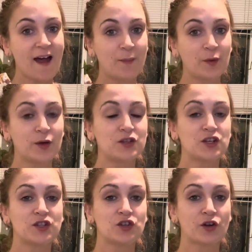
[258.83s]
apple
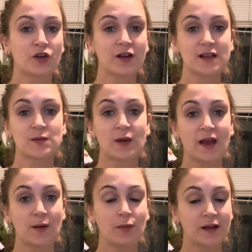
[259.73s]
ginger crisp,
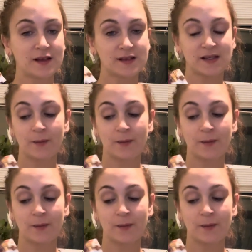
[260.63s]
A plus